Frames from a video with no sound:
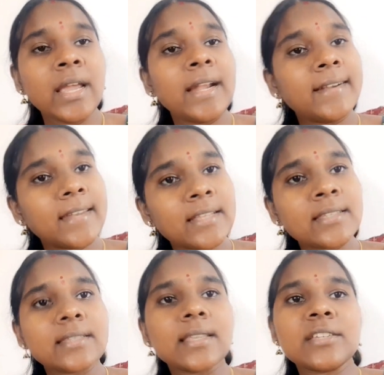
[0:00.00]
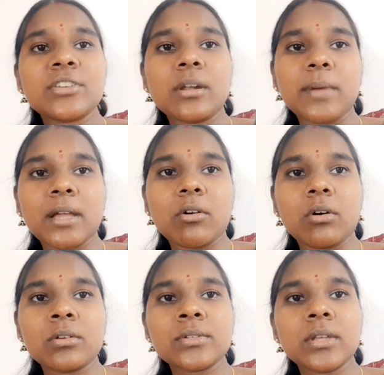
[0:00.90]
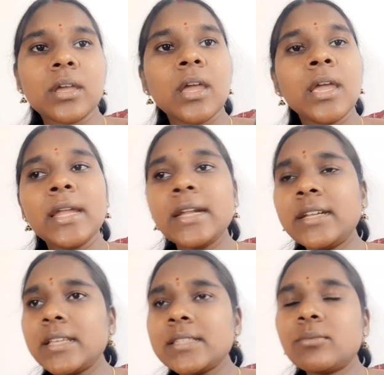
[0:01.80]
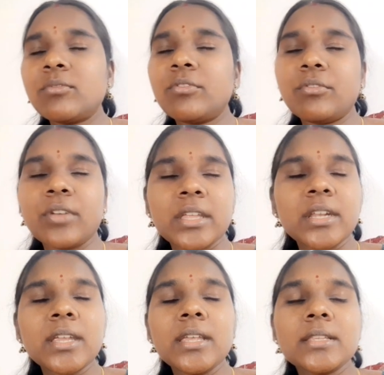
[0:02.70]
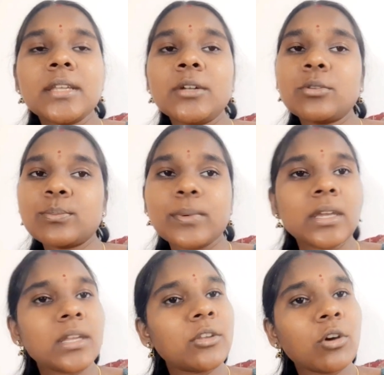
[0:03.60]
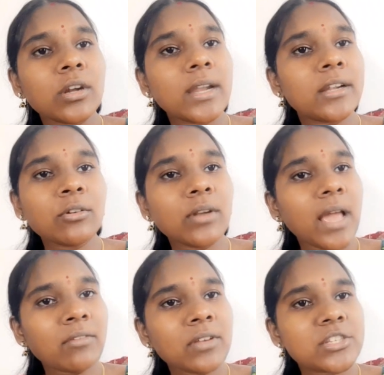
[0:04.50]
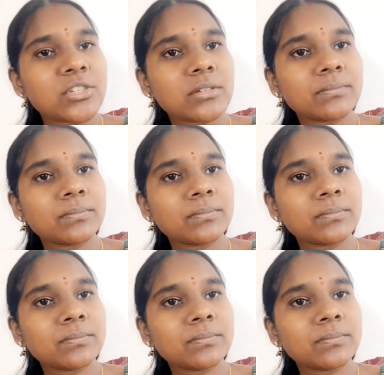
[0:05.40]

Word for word: It is essential because it is very easy to speak in your native language.